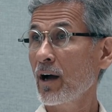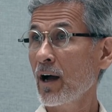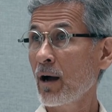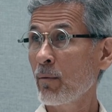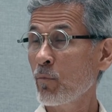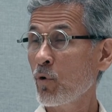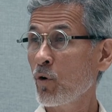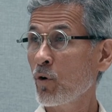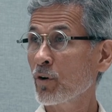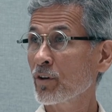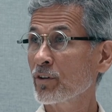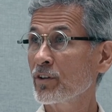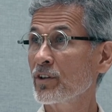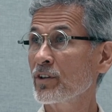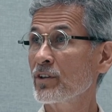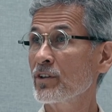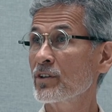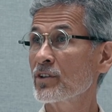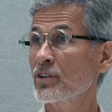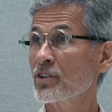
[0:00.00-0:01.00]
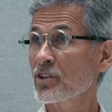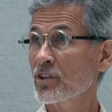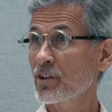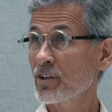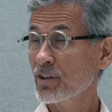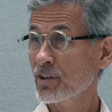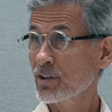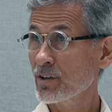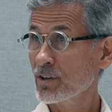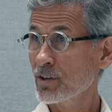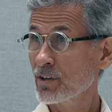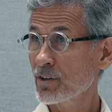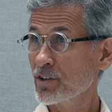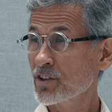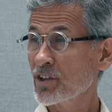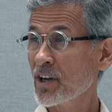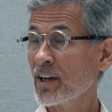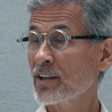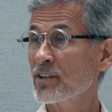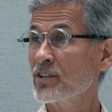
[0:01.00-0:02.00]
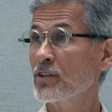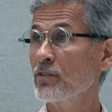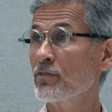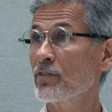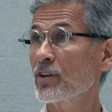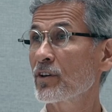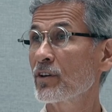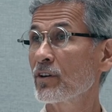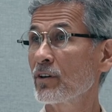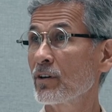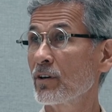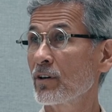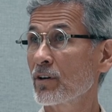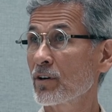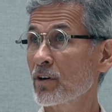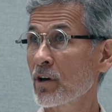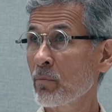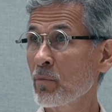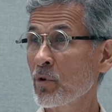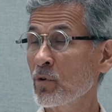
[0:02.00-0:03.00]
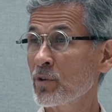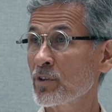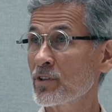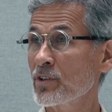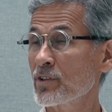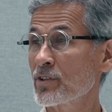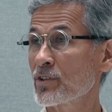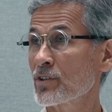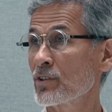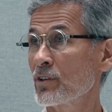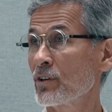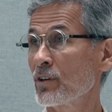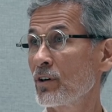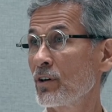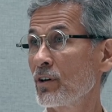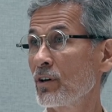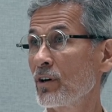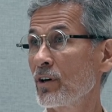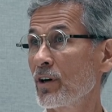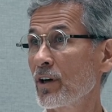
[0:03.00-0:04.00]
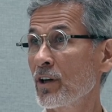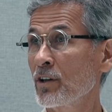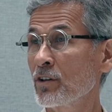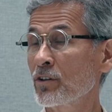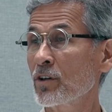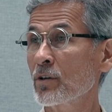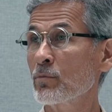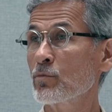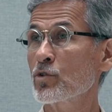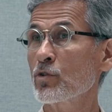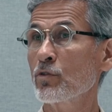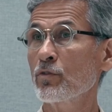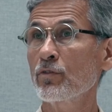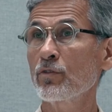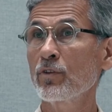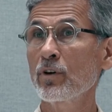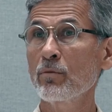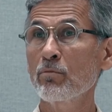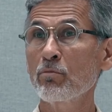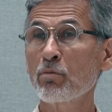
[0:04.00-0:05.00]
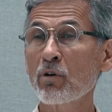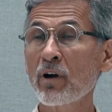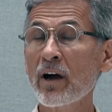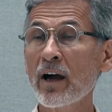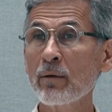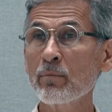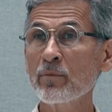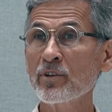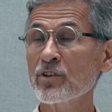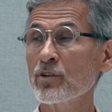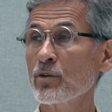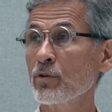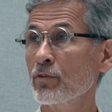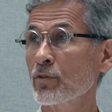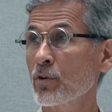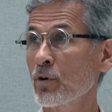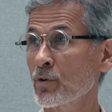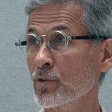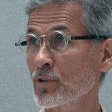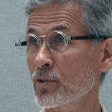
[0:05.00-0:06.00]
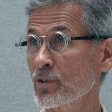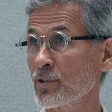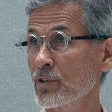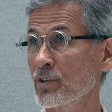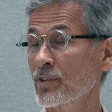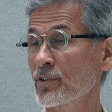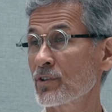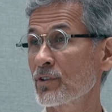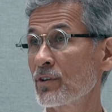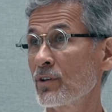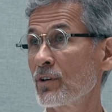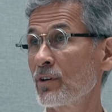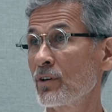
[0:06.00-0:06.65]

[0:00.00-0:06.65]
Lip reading: among the scientific communities in terms of primacy of consciousness,